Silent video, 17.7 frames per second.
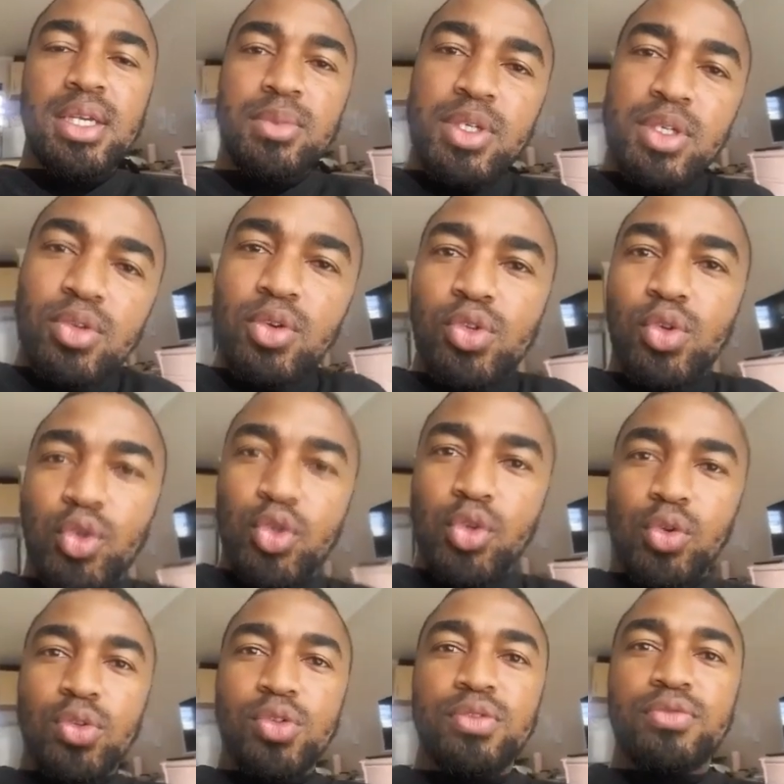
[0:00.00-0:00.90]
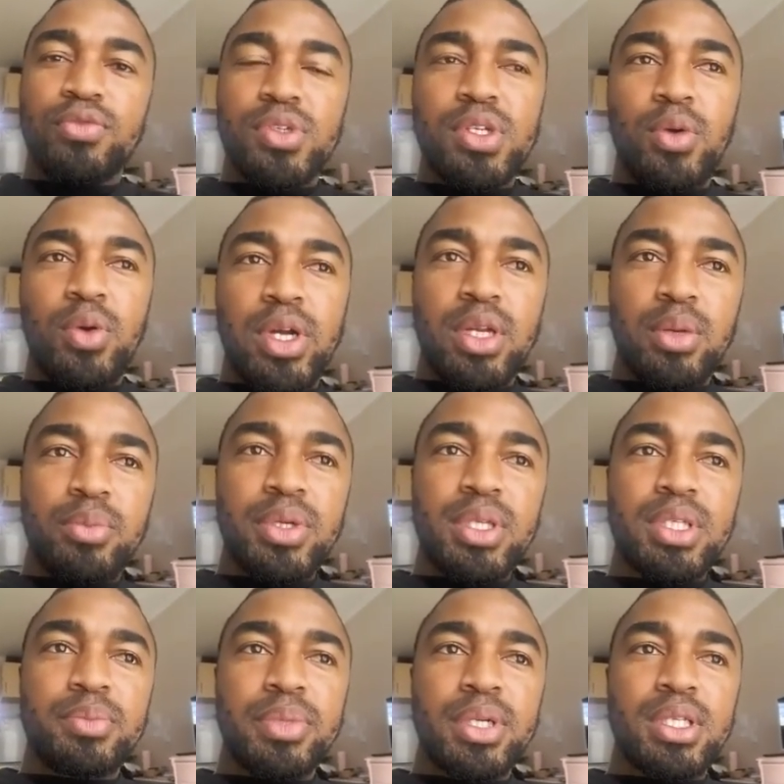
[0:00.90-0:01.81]
name is, also trolls Vusi quite a
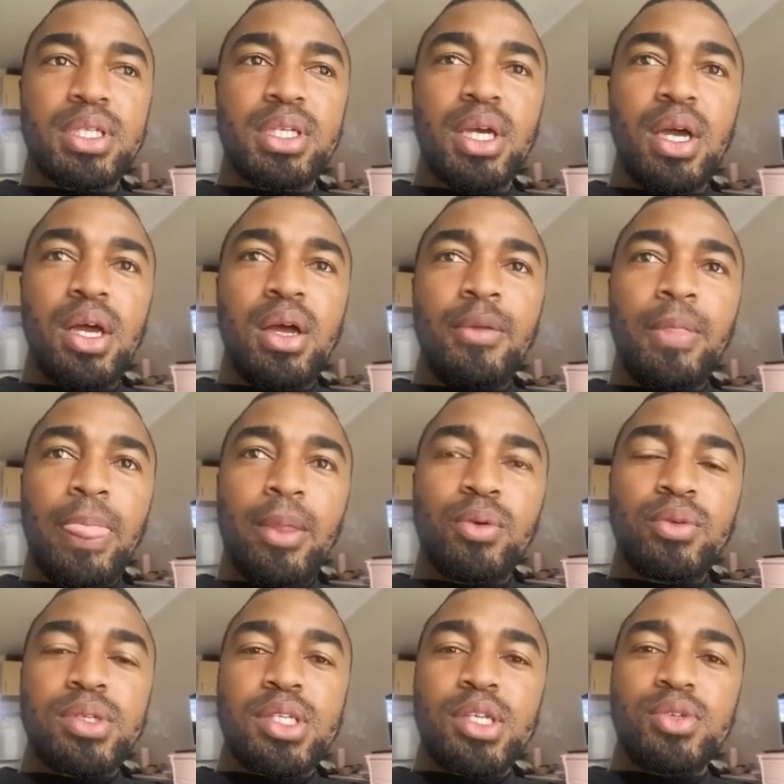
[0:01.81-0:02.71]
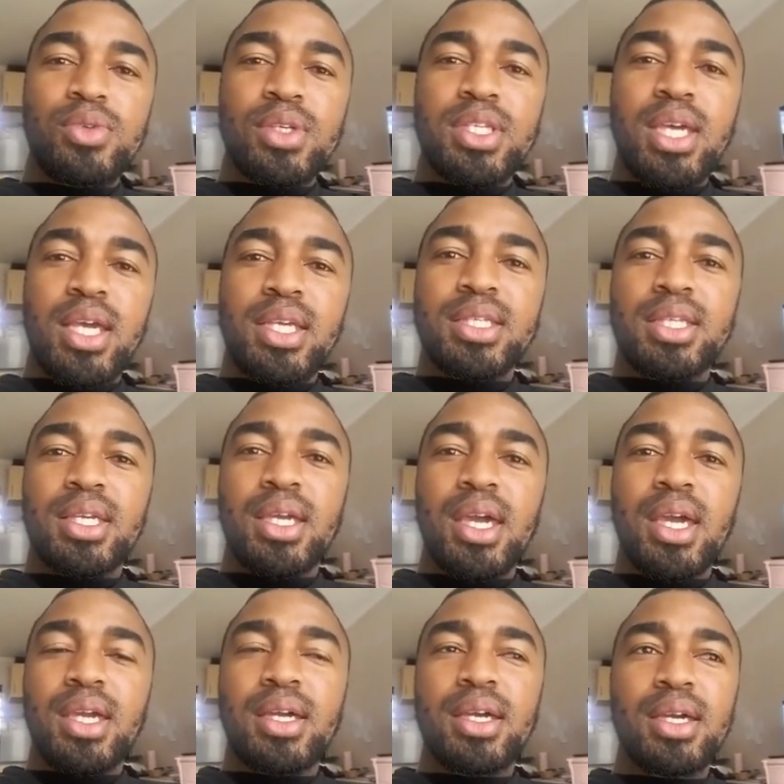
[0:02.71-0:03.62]
bit, but Sizwe takes the
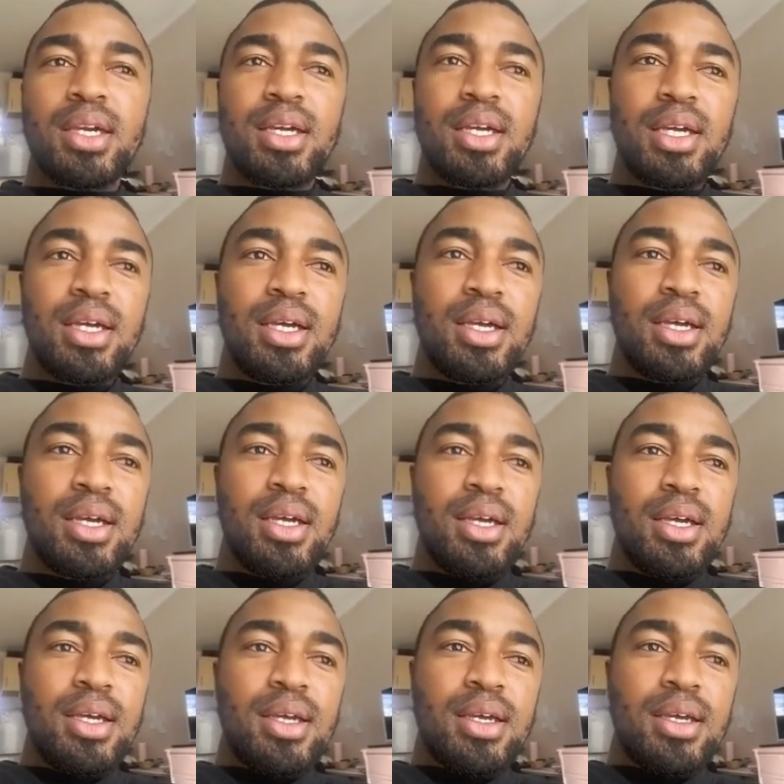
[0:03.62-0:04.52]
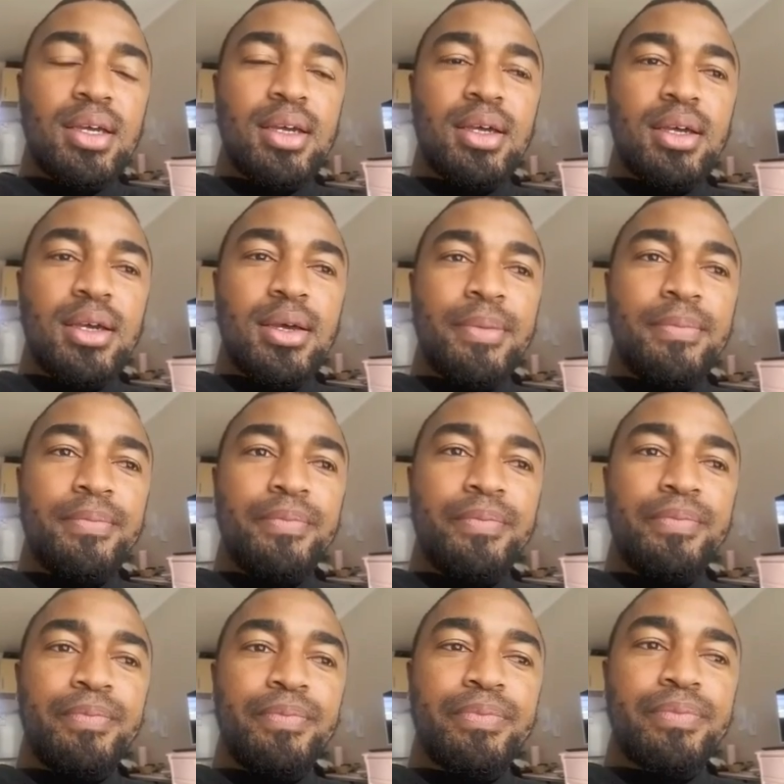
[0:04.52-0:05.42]
cake.
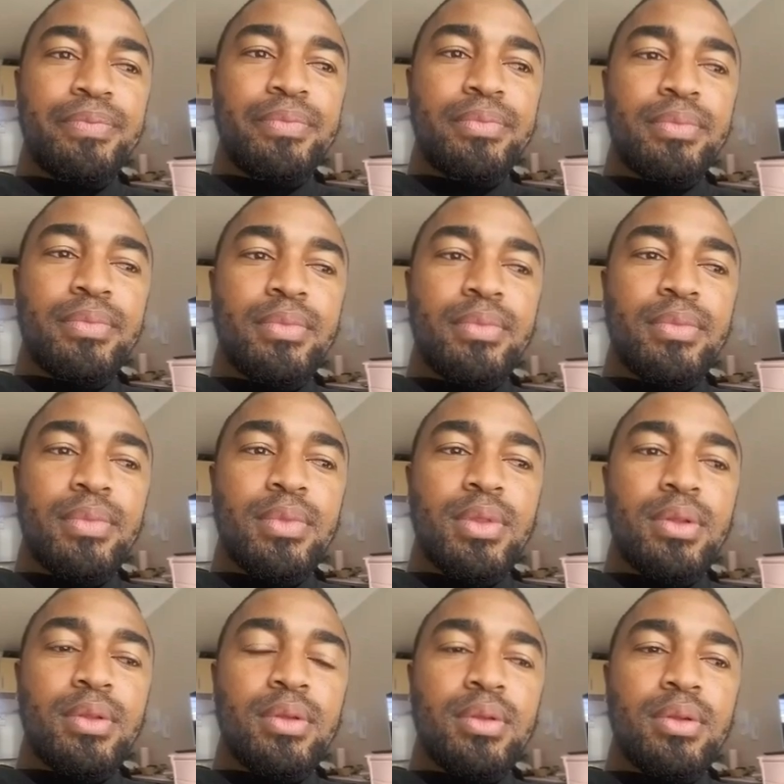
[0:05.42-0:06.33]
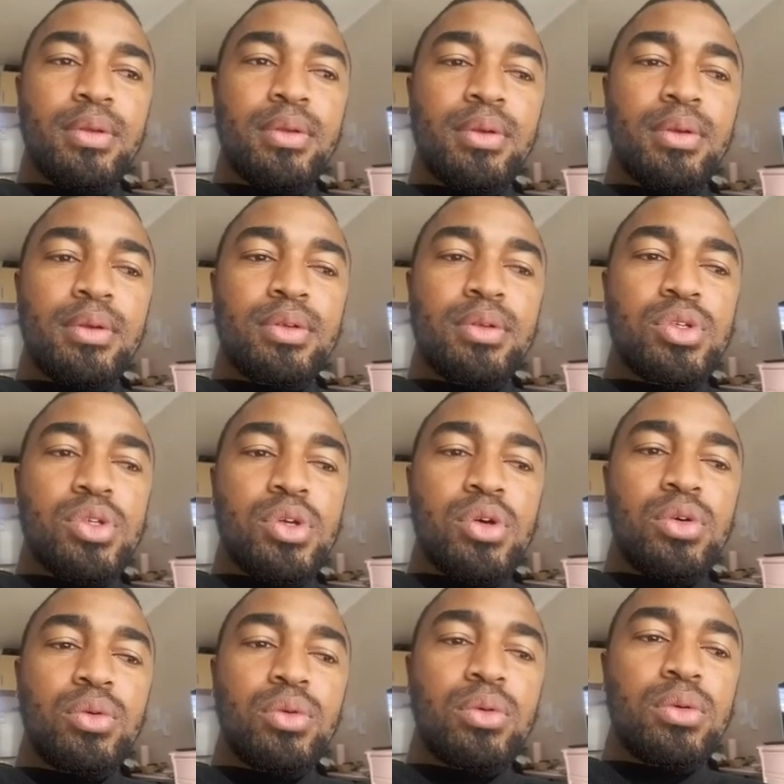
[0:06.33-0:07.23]

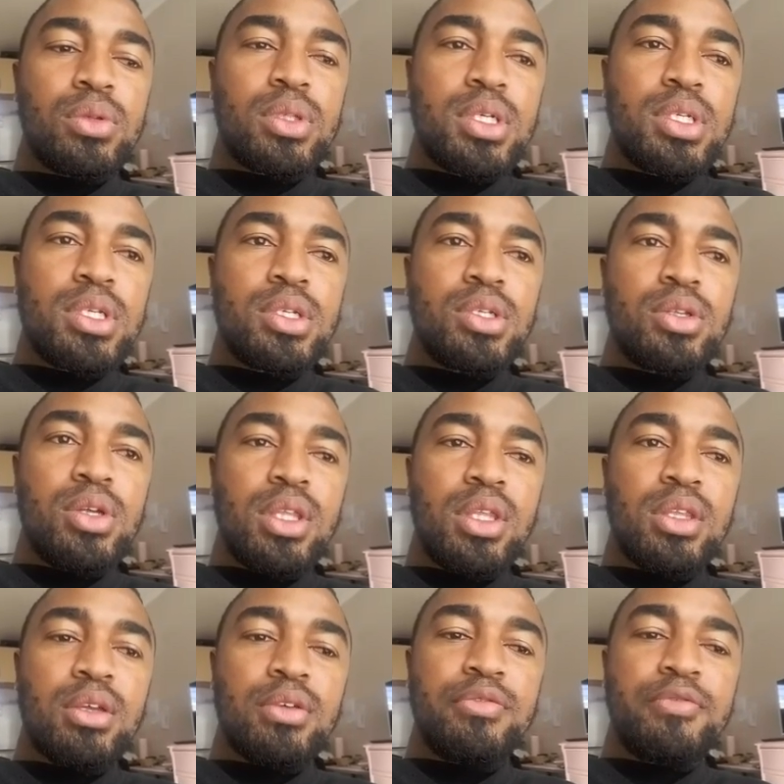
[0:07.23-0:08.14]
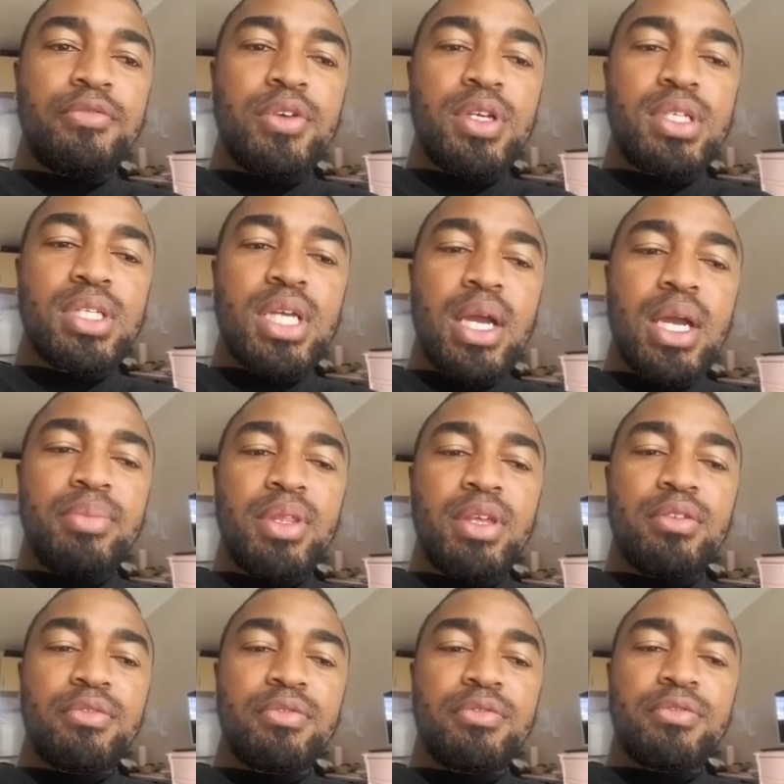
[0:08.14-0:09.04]
So this is not the first
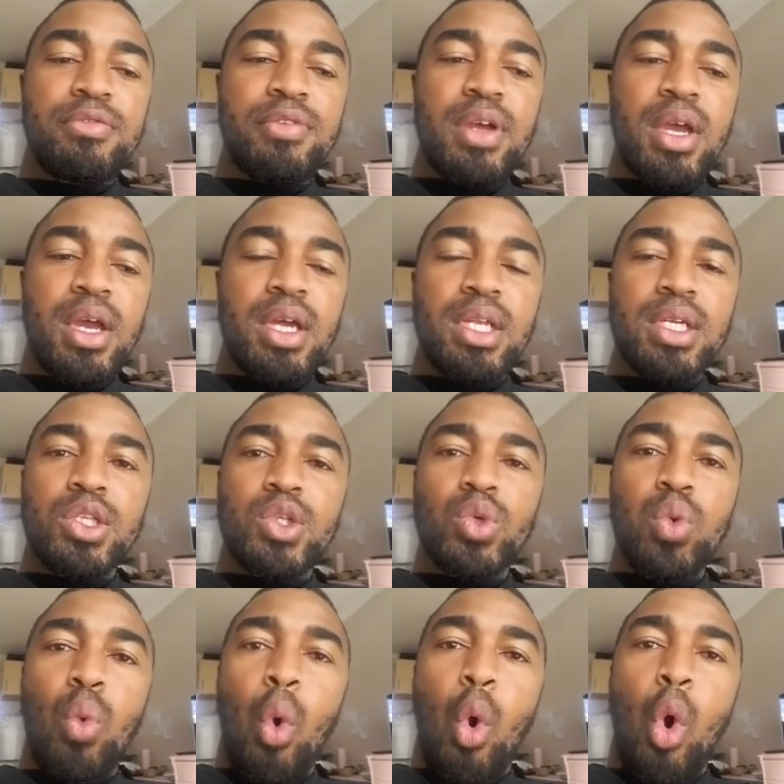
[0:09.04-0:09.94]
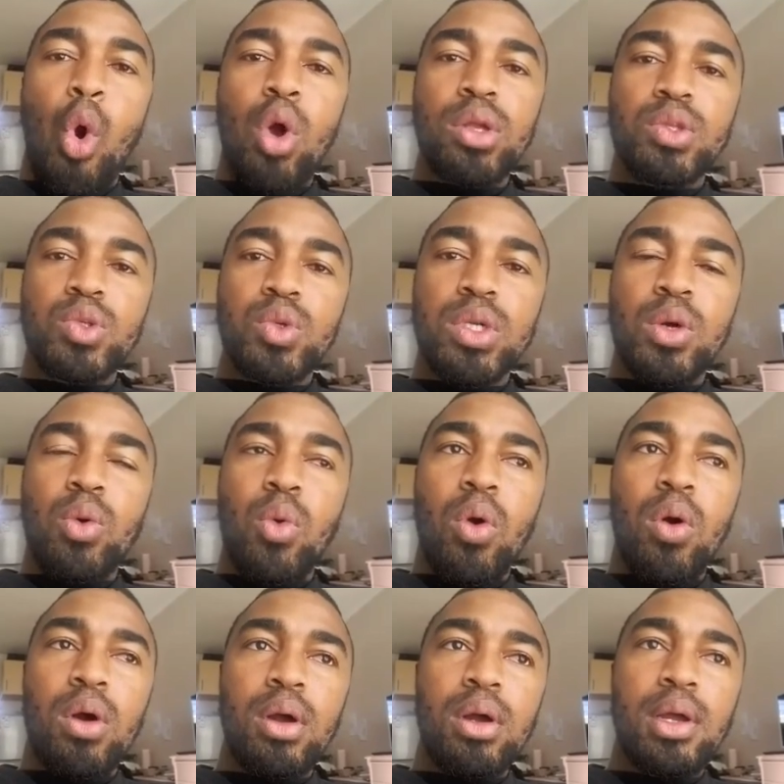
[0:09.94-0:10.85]
time they've had a Twitter
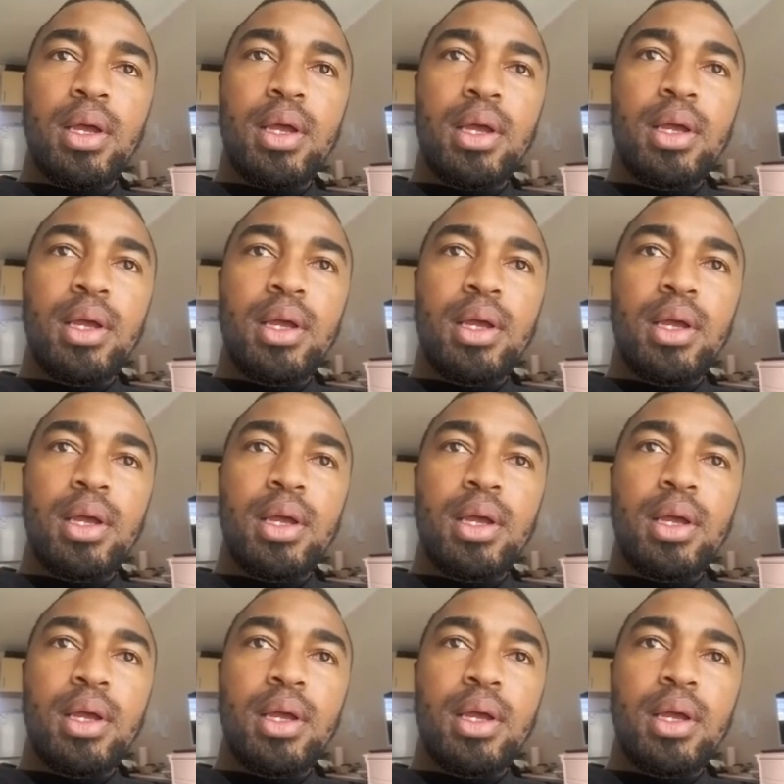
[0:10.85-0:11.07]
war,